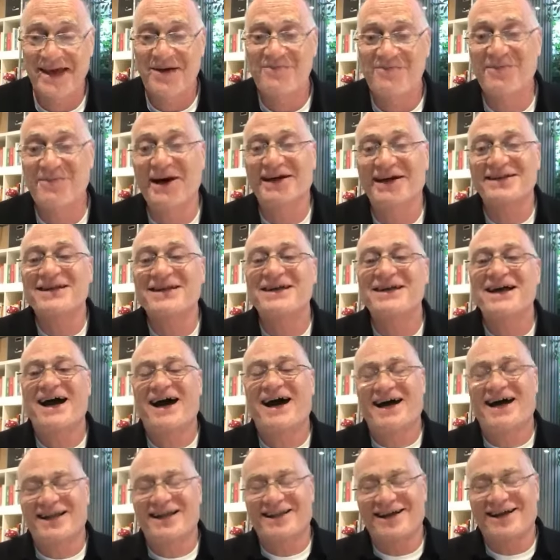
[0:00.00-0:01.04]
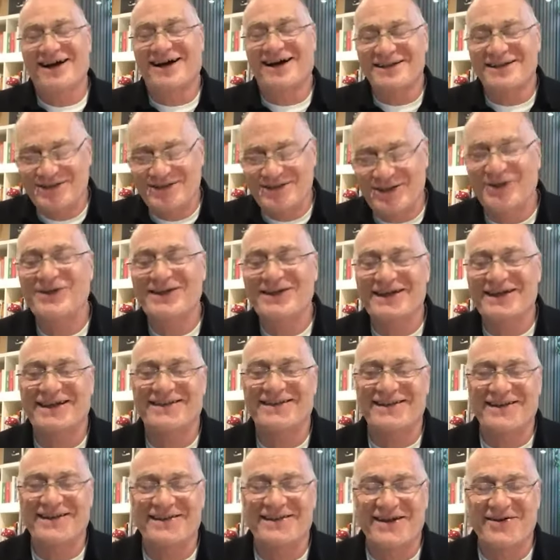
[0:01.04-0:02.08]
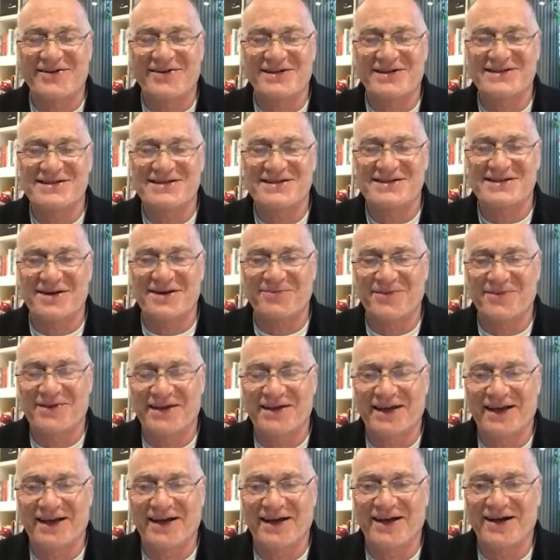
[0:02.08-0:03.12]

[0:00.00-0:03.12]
But I do think that there is something